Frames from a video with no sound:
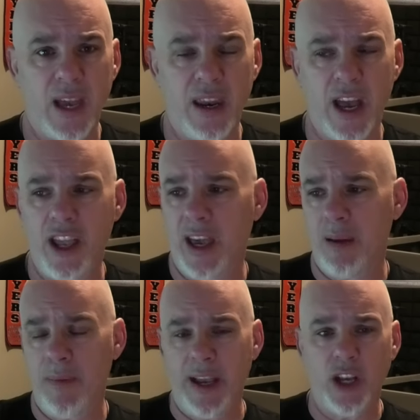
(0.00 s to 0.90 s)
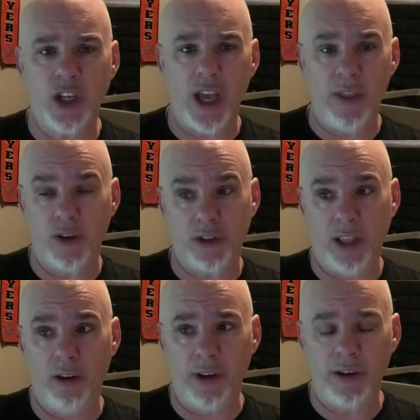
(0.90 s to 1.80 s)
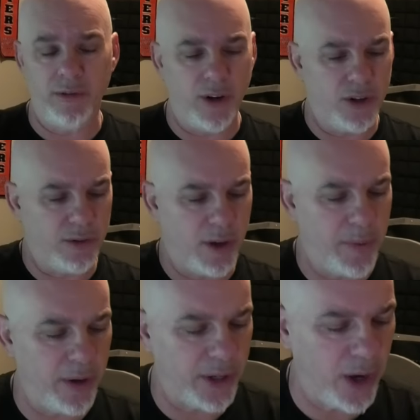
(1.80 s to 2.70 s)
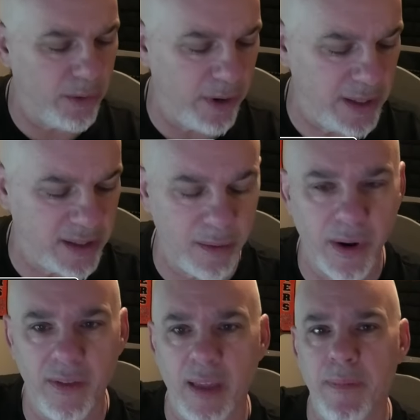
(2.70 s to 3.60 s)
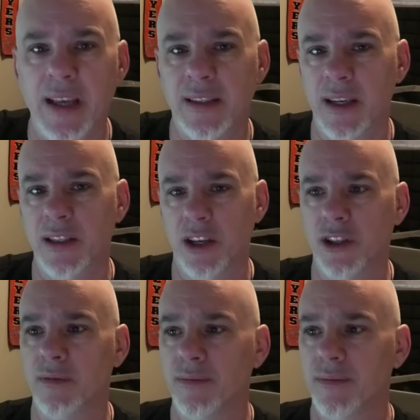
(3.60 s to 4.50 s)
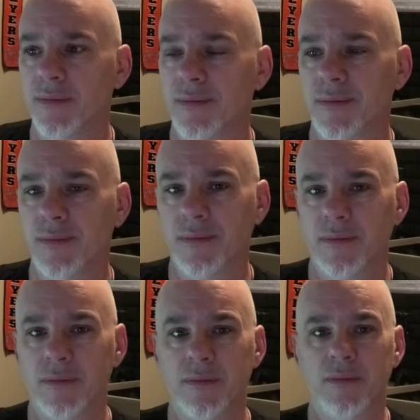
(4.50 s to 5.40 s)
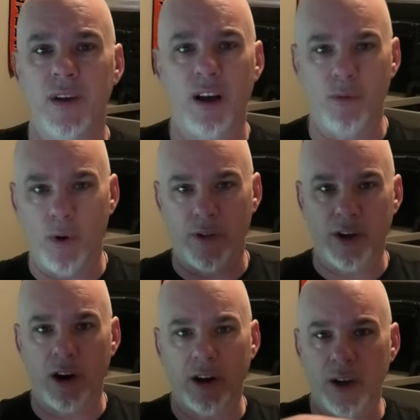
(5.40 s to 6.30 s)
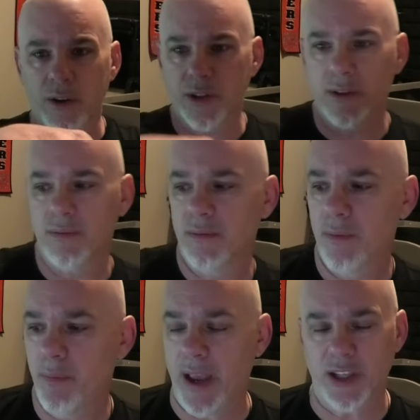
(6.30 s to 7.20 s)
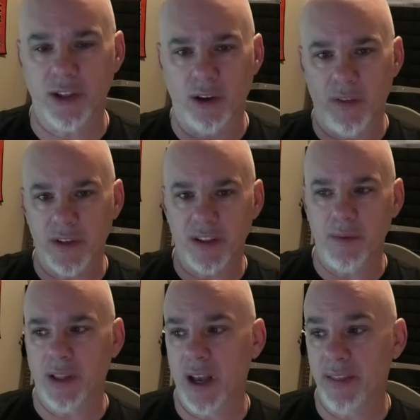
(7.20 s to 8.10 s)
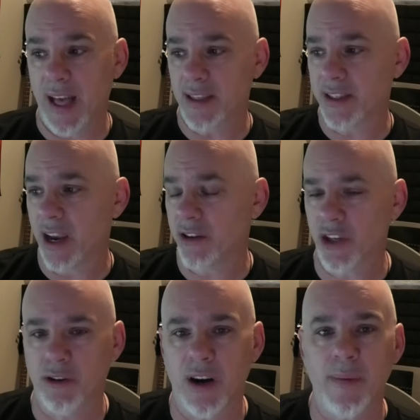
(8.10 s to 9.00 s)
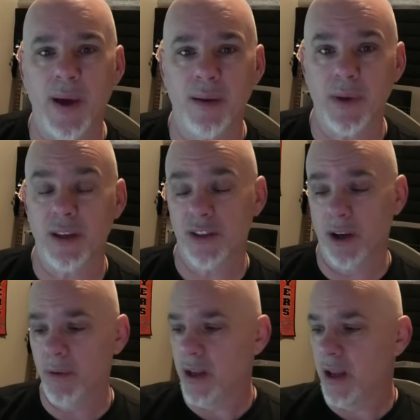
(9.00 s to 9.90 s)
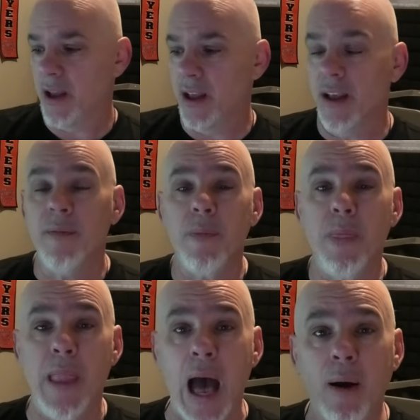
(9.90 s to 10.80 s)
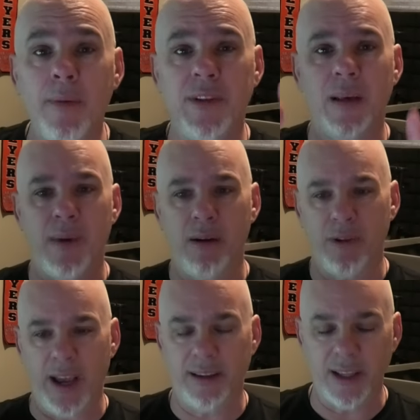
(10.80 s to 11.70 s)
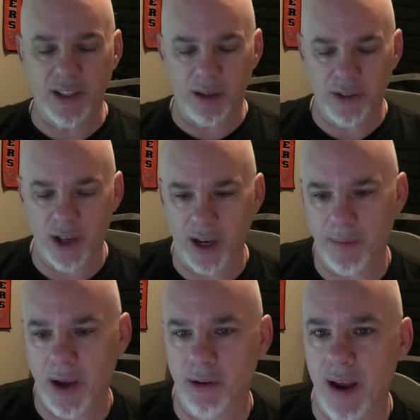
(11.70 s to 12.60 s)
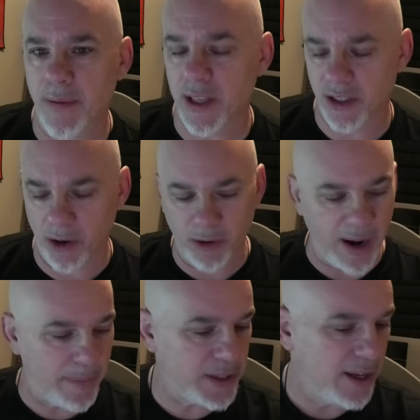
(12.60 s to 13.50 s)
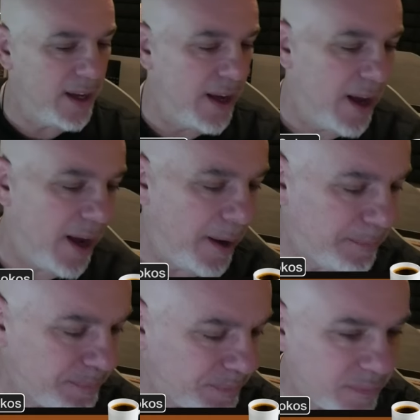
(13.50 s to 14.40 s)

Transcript: And now you got to make, and there's computer code written somewhere that makes the decision of where the car goes based on all the stimuli. That scares the crap out of me. So now I'm done my rant. Let's go talking about craps. Let's go to craps. I